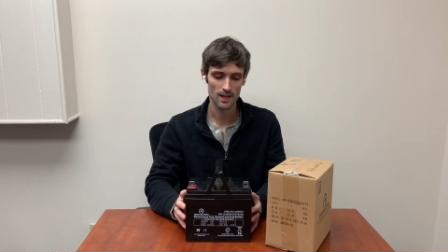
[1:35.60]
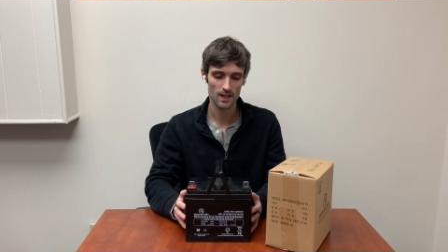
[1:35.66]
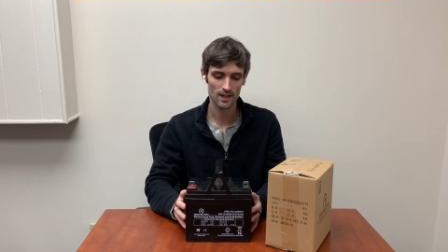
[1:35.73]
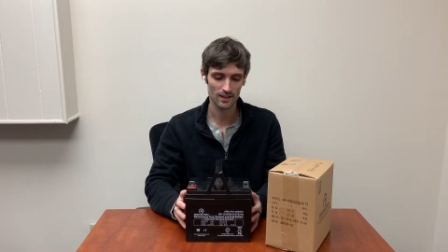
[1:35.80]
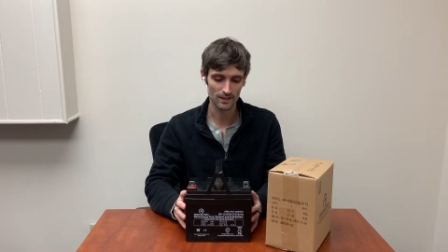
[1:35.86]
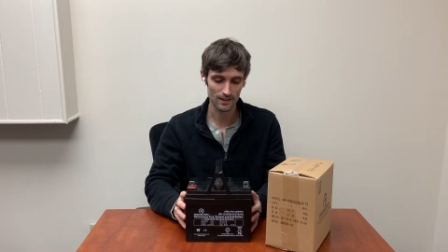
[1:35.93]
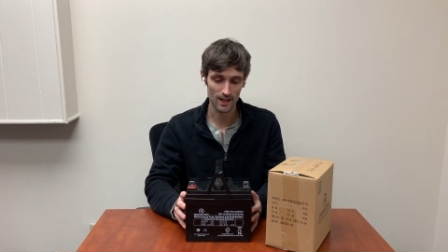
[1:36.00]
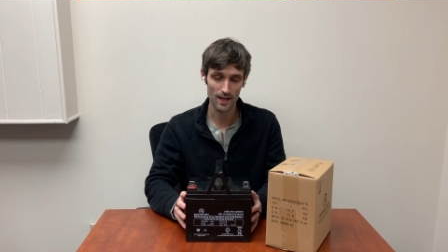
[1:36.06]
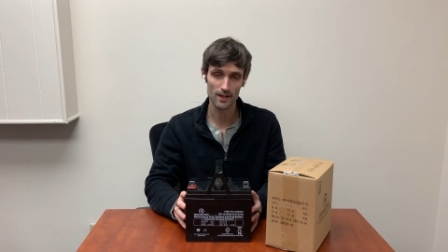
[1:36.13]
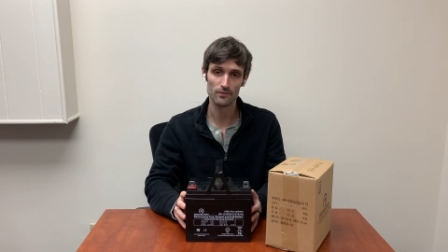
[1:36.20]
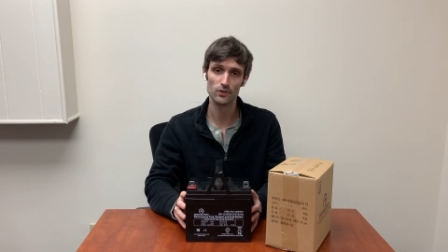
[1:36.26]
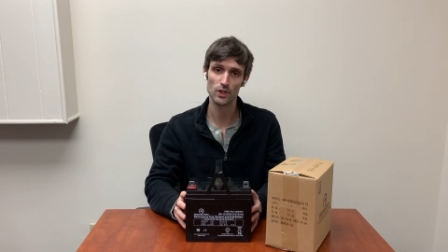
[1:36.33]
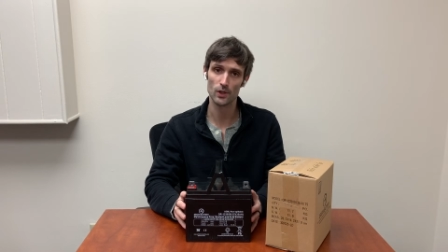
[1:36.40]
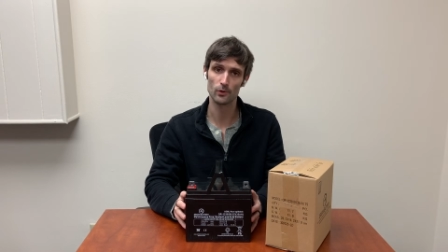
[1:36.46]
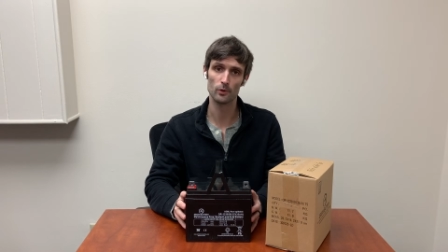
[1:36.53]
a lot of
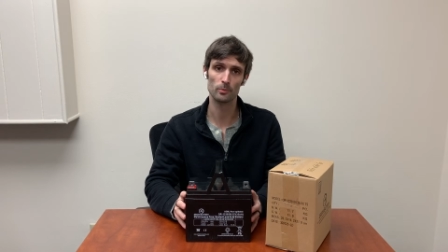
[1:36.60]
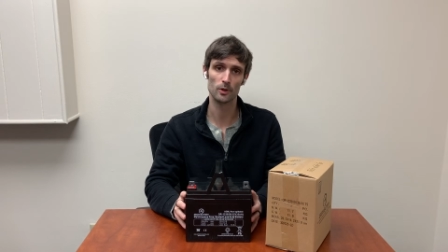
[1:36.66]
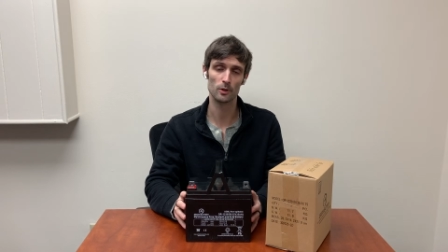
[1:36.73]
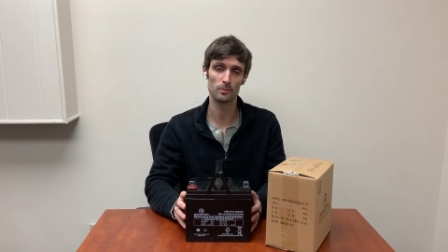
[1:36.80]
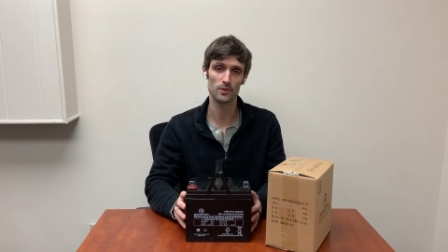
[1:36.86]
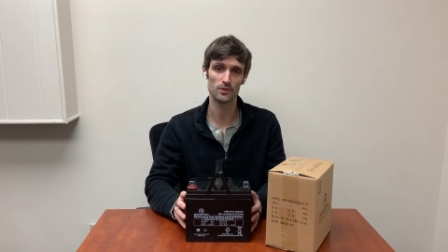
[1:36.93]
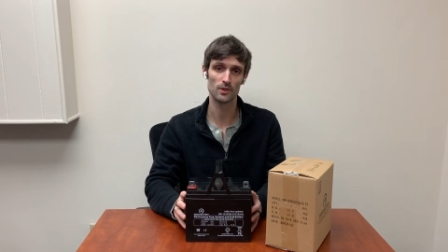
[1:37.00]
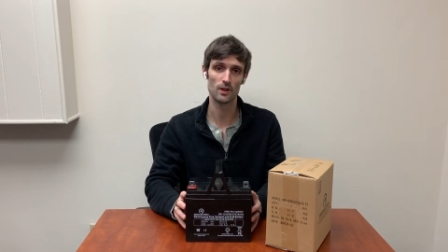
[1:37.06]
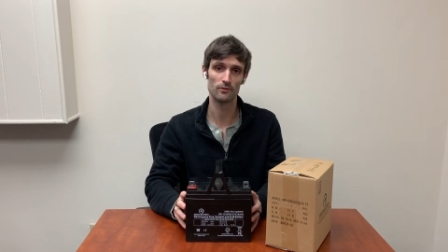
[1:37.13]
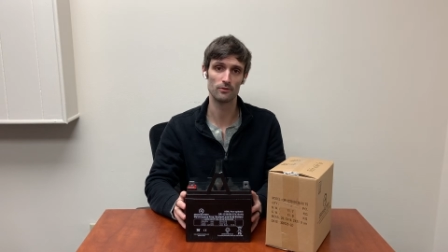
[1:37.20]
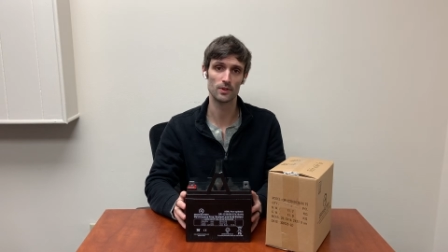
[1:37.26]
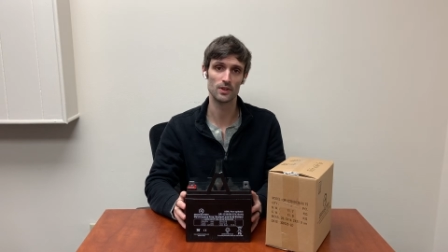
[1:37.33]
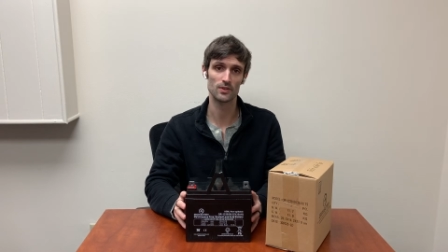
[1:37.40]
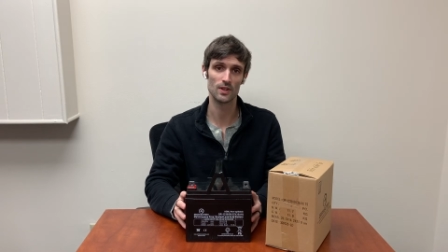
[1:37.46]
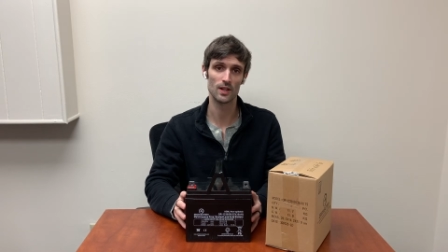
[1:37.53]
general purpose
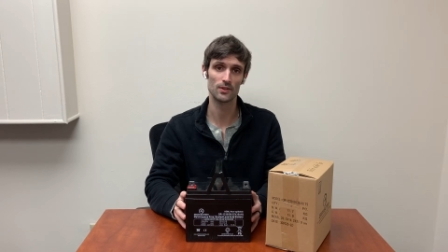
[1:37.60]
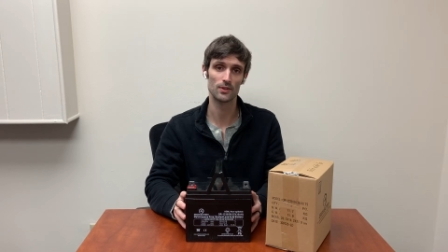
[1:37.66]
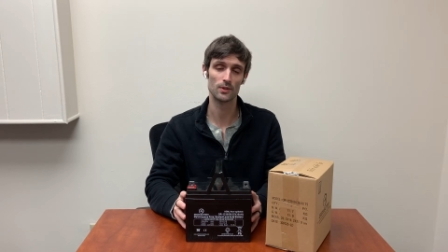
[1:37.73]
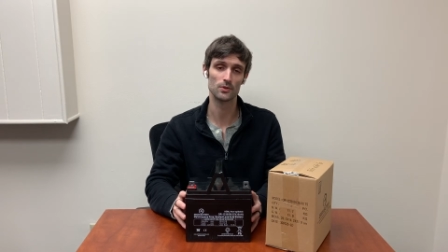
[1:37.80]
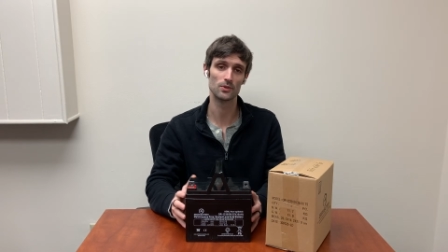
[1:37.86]
offerings out there.